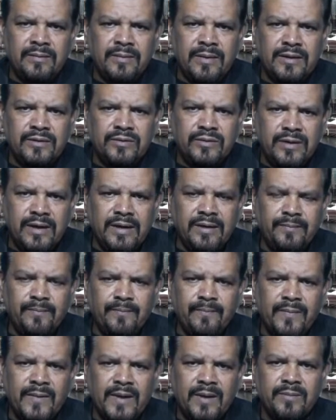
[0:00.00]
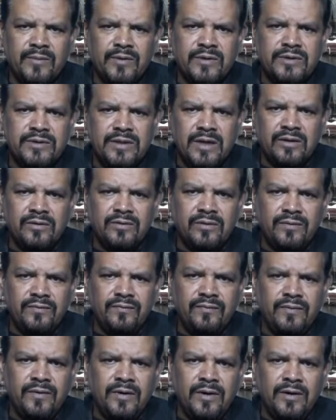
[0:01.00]
But today I'm going to start
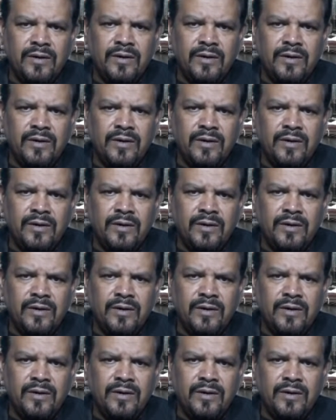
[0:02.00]
off